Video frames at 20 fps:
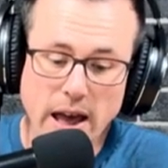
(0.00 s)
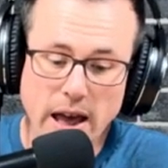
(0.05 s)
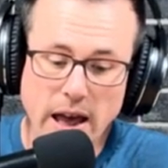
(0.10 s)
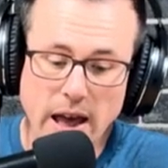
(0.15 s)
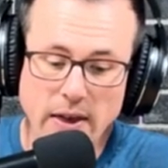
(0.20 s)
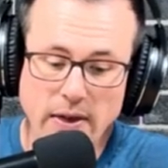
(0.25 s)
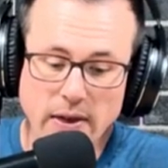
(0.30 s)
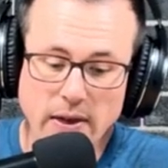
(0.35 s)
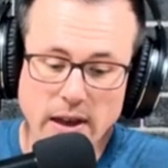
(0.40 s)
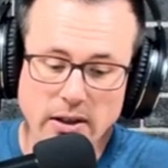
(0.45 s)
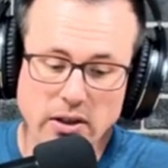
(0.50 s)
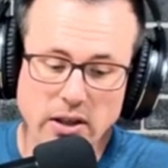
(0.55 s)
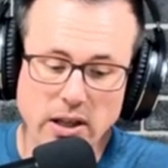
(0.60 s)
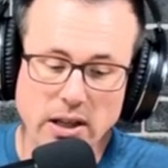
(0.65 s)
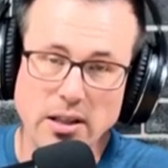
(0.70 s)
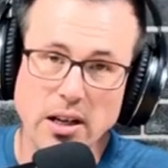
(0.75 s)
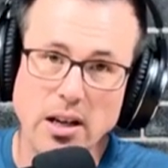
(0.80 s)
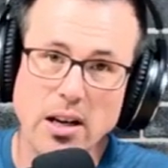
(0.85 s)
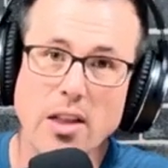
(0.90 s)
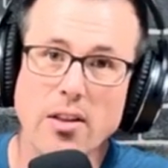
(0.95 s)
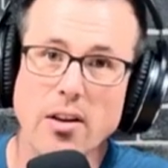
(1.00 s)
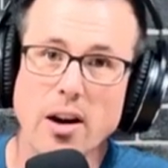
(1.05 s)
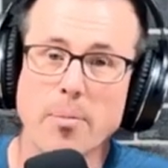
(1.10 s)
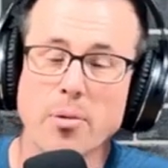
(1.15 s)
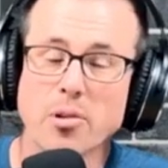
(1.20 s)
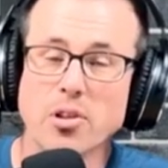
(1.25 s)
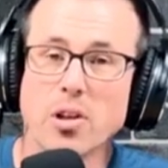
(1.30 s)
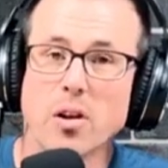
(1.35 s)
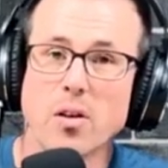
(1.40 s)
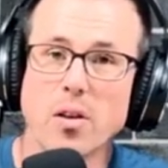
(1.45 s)
And this is another
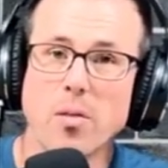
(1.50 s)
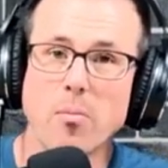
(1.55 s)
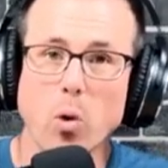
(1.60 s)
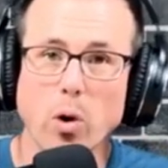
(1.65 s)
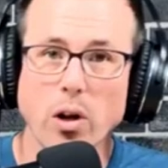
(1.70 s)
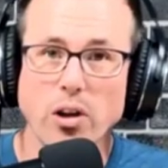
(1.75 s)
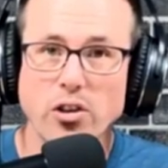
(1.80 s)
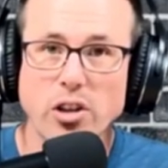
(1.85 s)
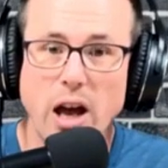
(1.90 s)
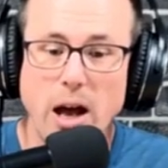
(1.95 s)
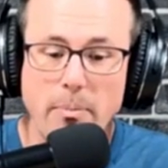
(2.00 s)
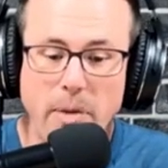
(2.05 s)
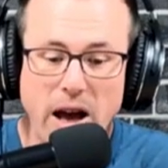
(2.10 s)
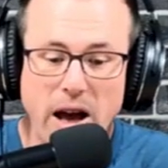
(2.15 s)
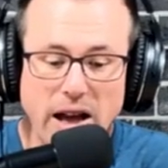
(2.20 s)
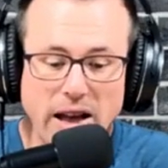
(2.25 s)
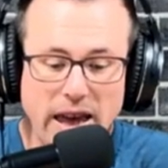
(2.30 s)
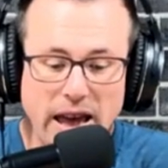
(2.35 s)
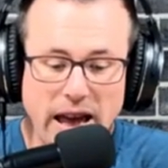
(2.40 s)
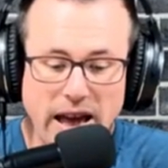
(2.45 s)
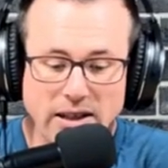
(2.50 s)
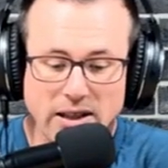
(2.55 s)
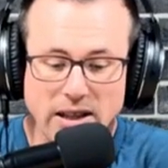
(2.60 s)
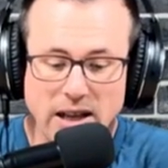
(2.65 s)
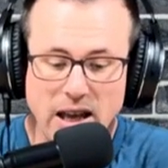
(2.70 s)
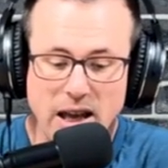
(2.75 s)
episode of the Mortgage Guy Podcast.